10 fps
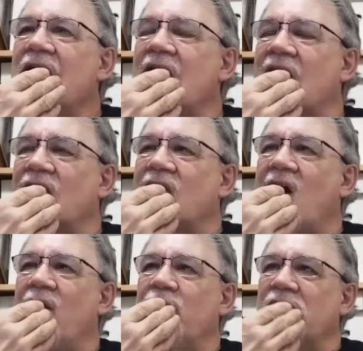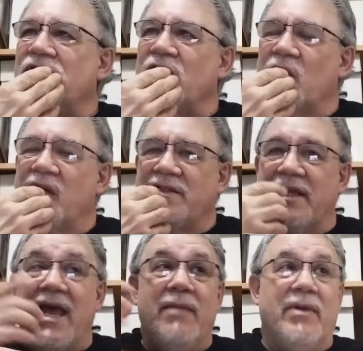in the comic book store, and he said,
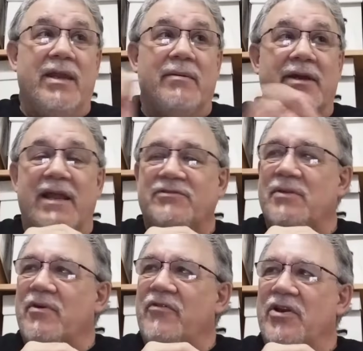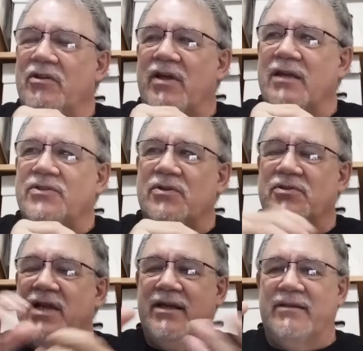"Hey man, I might have something over here you like." So there's
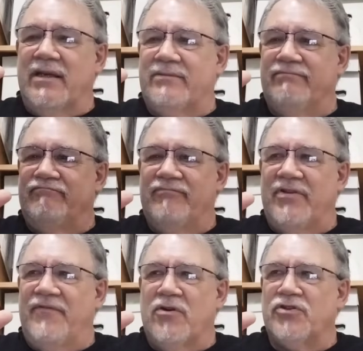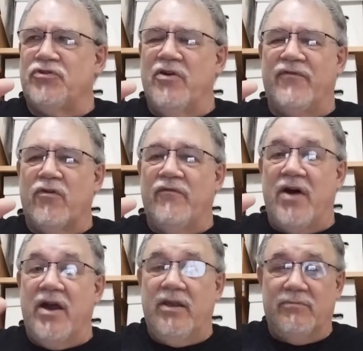like the first three or four
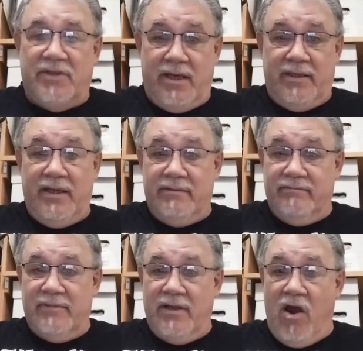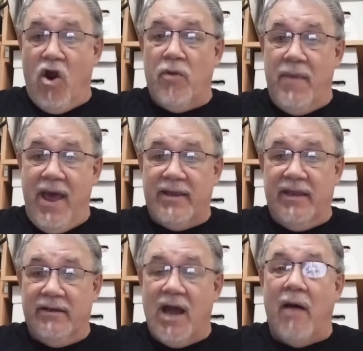volumes like in a hardback
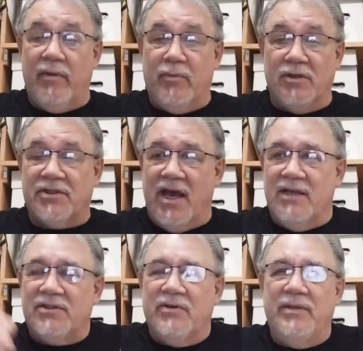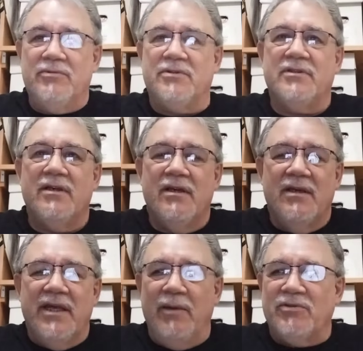in comic book size. So he
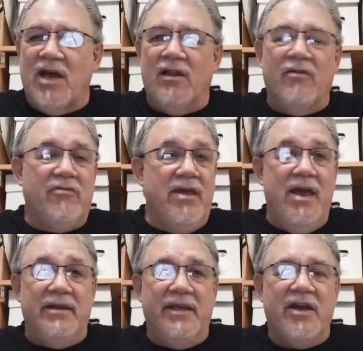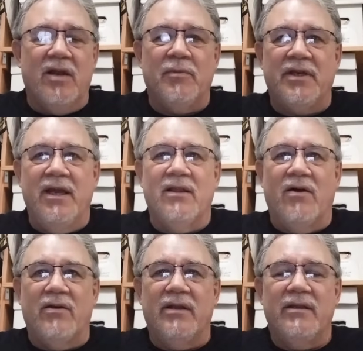was all over that, and he cut him a deal
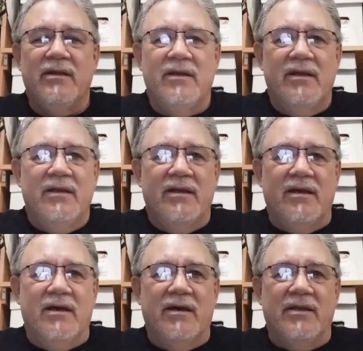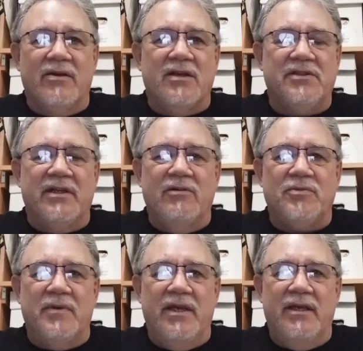on it, because he knows
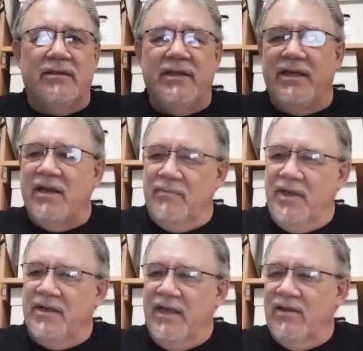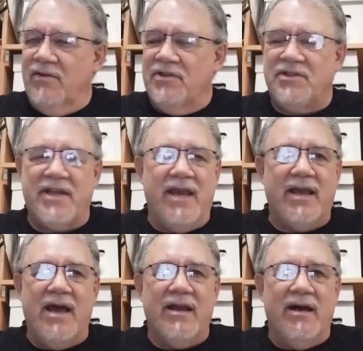me, and he cut me a deal on the stack
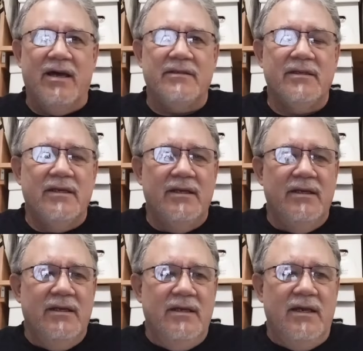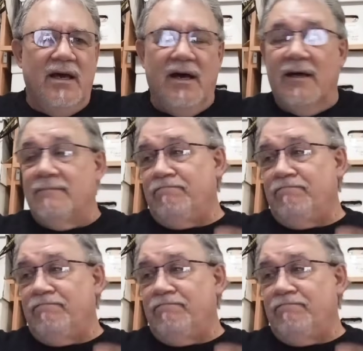I got. Uh,